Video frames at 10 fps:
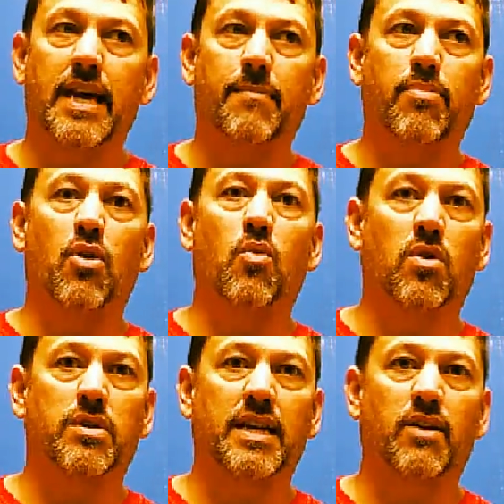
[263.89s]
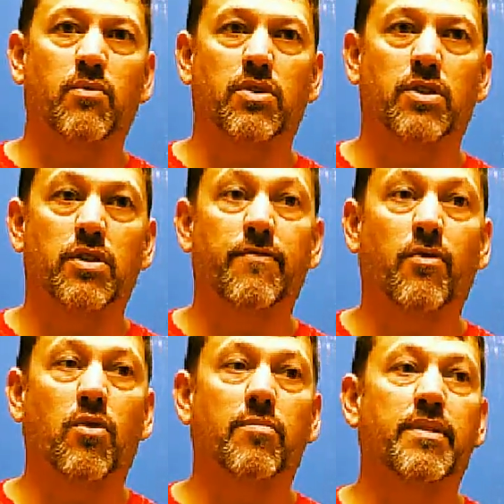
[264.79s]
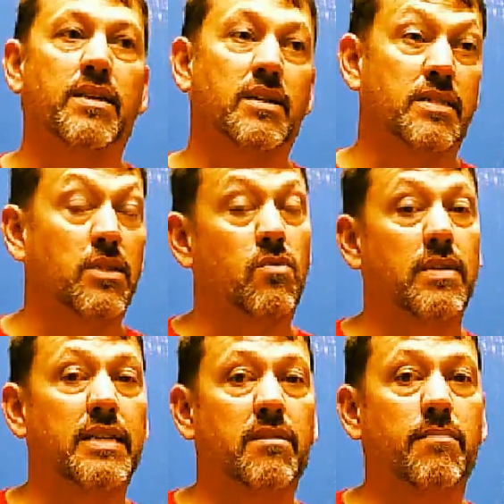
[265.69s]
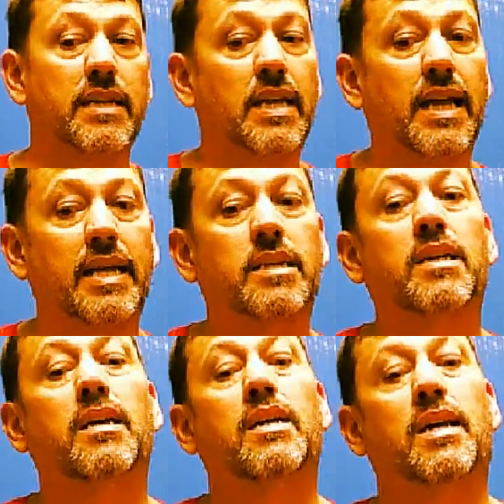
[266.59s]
that ball works out real good for him because it'll read the mid lane